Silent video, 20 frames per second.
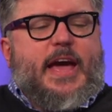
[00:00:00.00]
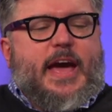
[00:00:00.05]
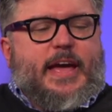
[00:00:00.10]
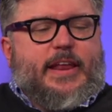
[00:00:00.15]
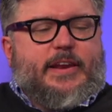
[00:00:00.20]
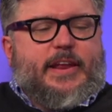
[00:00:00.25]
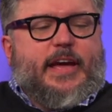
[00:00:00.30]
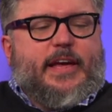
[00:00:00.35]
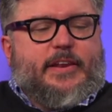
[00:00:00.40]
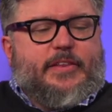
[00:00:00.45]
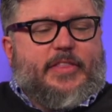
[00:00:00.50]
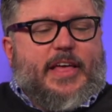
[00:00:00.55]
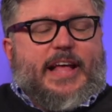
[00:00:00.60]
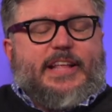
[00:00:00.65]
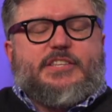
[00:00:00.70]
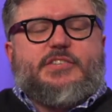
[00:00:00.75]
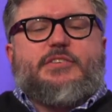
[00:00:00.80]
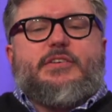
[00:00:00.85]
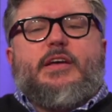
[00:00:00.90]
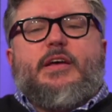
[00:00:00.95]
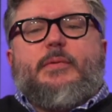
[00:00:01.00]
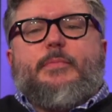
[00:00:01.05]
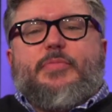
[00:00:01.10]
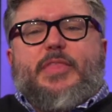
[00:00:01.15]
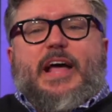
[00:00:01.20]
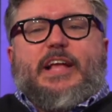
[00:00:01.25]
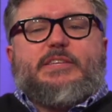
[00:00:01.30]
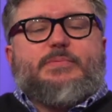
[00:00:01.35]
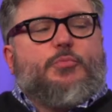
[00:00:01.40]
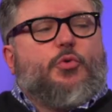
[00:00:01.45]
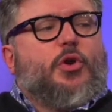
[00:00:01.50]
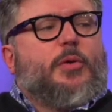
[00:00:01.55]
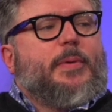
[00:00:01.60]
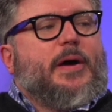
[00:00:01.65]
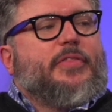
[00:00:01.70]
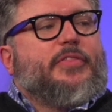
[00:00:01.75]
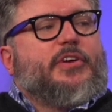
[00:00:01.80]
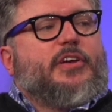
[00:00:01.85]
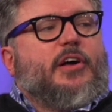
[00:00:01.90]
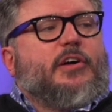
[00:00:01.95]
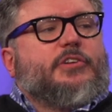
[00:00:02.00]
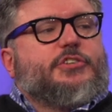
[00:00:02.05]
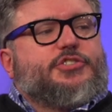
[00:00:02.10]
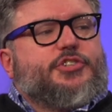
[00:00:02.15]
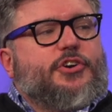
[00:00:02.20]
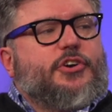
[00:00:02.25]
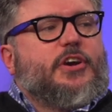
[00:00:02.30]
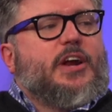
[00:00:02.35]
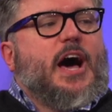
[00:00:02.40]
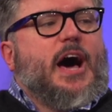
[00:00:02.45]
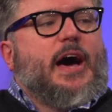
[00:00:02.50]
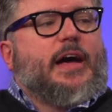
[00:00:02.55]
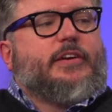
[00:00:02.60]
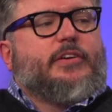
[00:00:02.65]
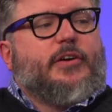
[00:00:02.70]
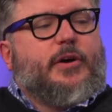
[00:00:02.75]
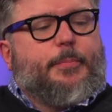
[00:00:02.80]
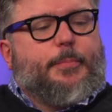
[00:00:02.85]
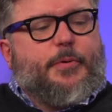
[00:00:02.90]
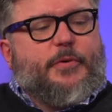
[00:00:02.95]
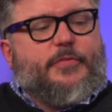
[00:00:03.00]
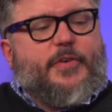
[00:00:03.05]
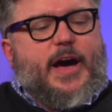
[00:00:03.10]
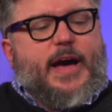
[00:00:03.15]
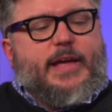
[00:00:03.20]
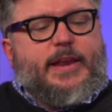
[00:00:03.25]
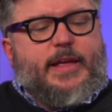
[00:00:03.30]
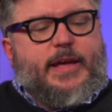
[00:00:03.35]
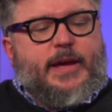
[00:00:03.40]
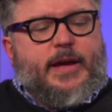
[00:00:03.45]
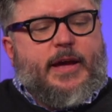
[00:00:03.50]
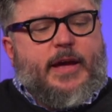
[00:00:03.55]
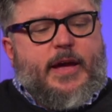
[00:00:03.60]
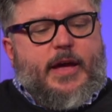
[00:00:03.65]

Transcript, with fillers: And that's more about the culture not providing